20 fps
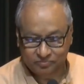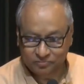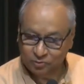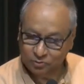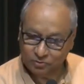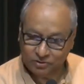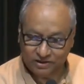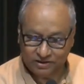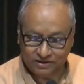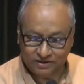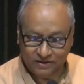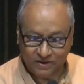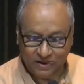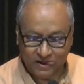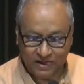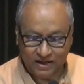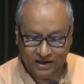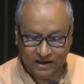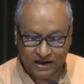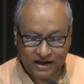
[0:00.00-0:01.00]
Okay?
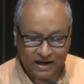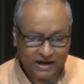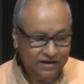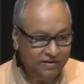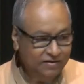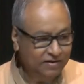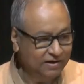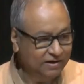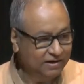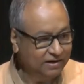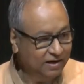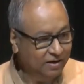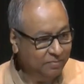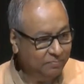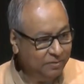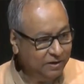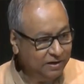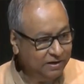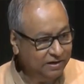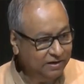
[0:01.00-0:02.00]
And his entire
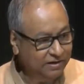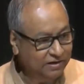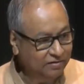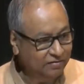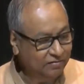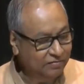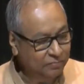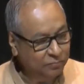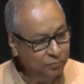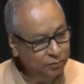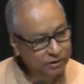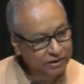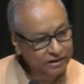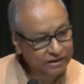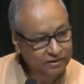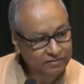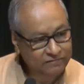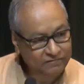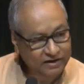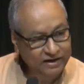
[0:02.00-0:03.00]
pay details were put in
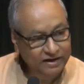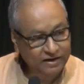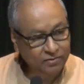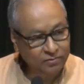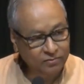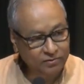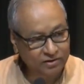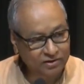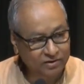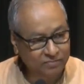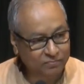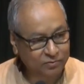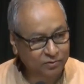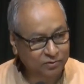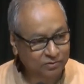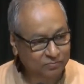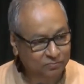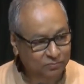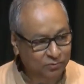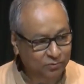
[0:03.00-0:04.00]
and fed into the
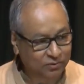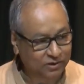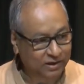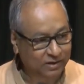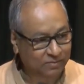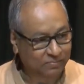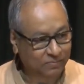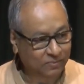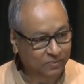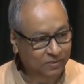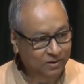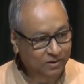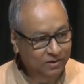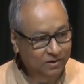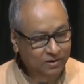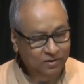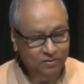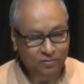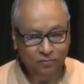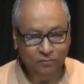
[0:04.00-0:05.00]
computer program.
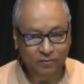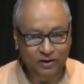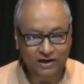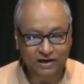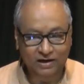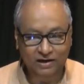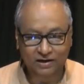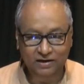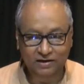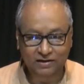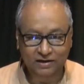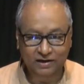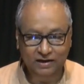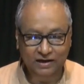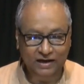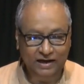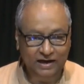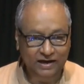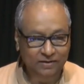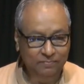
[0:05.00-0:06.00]
So while
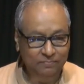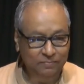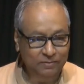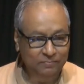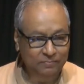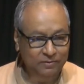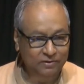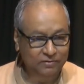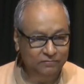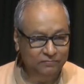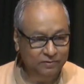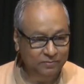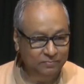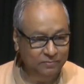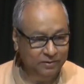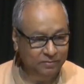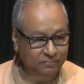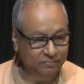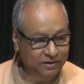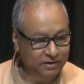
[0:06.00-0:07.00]
the hand pay bills were
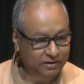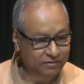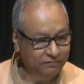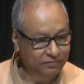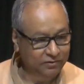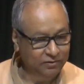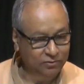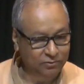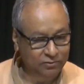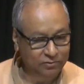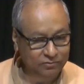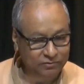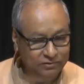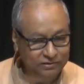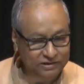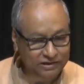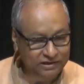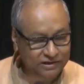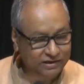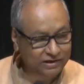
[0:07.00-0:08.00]
being made, we could
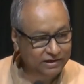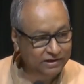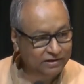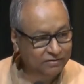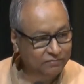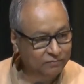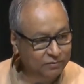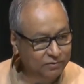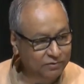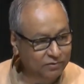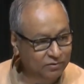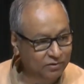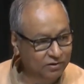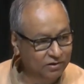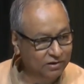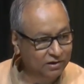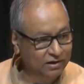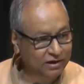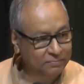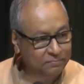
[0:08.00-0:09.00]
generate what you
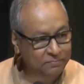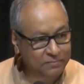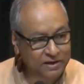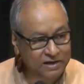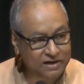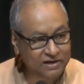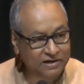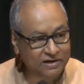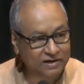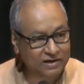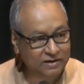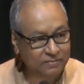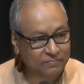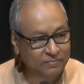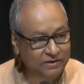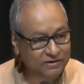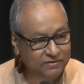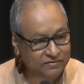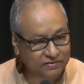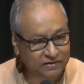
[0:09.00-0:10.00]
call mirror
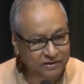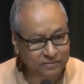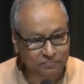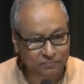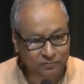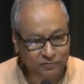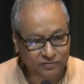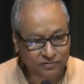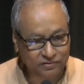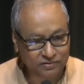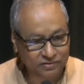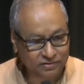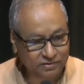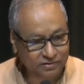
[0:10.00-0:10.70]
image slips,